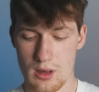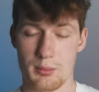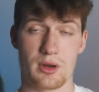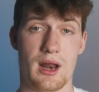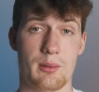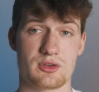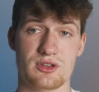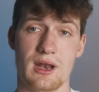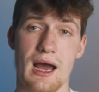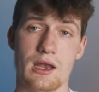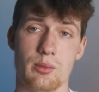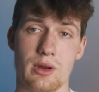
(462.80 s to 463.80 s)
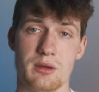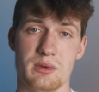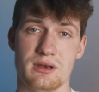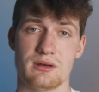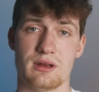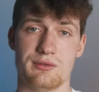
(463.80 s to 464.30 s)
But I would still highly
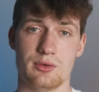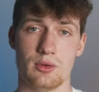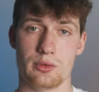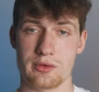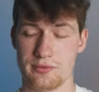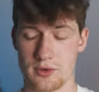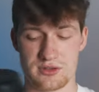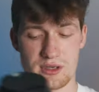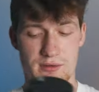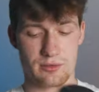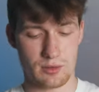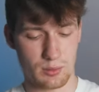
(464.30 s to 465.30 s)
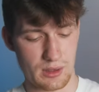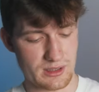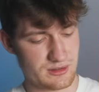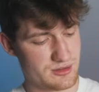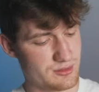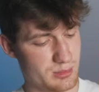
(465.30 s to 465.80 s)
recommend it if you're looking for a telephoto
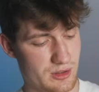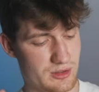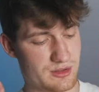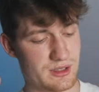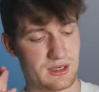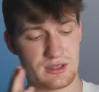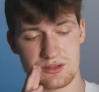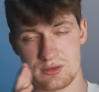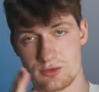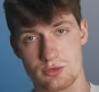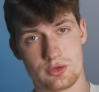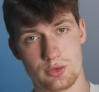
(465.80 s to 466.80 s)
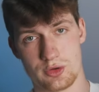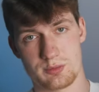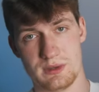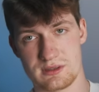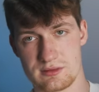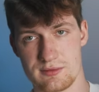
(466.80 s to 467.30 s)
lens, because it isn't too
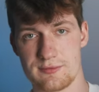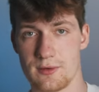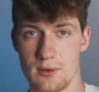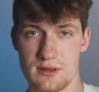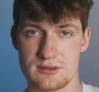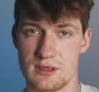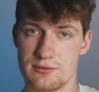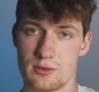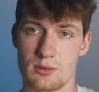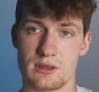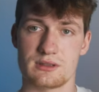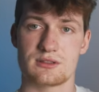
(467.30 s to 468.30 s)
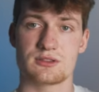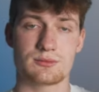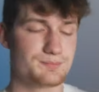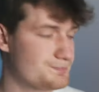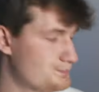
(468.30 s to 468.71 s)
expensive for a telephoto lens.